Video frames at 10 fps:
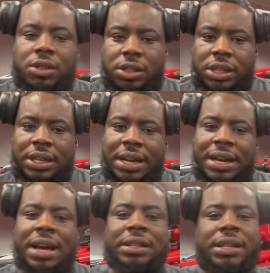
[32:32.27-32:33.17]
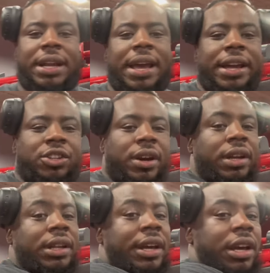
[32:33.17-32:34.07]
can see, a lot of guys say they hate
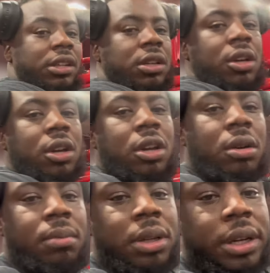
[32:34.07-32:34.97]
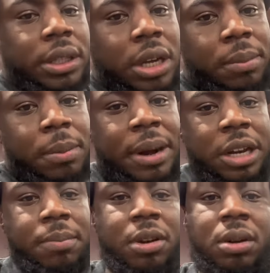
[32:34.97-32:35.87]
training legs. But look at the upper
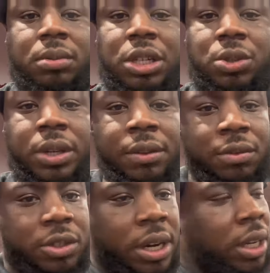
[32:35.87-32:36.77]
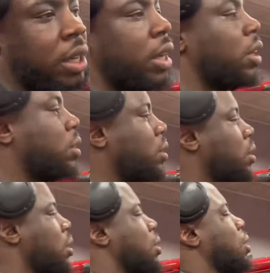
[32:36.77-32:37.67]
body pump that you get from training legs.
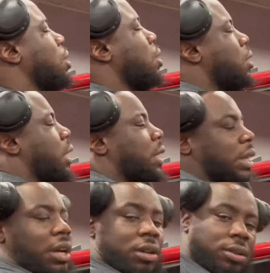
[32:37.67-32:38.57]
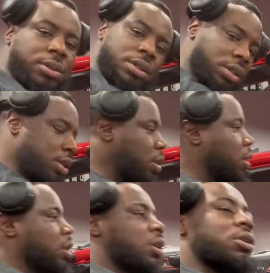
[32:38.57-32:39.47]
Let alone,
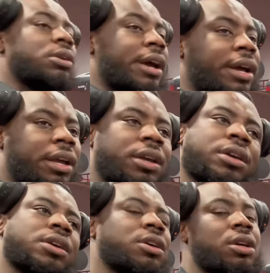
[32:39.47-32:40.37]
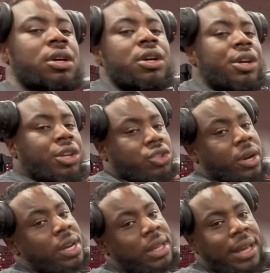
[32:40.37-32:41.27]
hey,
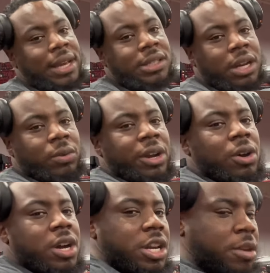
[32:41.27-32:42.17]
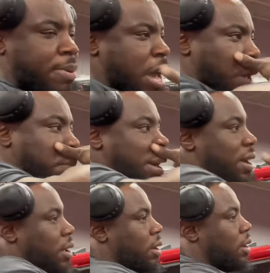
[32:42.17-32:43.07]
training legs, they're real honey pack, man.
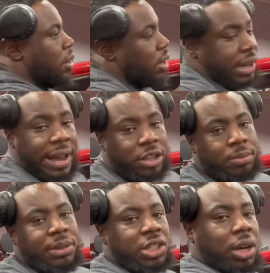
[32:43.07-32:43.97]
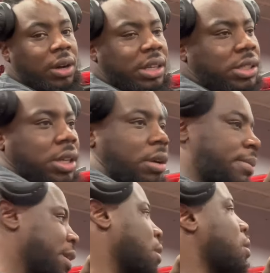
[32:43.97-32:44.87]
And you be charged up,
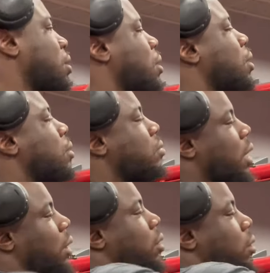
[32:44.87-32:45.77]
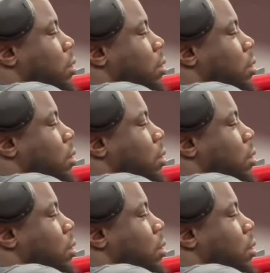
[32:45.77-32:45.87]
man. Tell you.